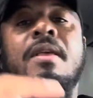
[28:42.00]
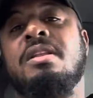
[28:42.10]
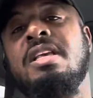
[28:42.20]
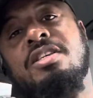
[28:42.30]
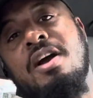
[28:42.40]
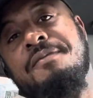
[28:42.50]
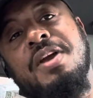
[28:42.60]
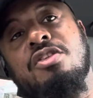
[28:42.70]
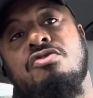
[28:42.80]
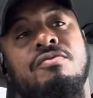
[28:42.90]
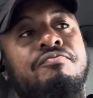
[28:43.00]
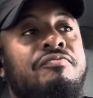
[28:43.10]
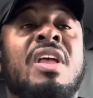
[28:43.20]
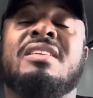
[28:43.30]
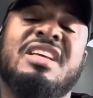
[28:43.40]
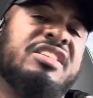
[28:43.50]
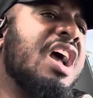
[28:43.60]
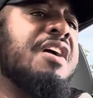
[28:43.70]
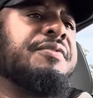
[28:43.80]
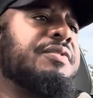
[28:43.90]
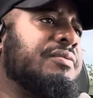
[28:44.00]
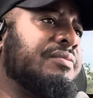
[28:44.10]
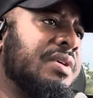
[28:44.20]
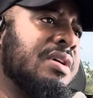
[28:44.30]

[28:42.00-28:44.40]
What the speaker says: deserve victory. Deserved.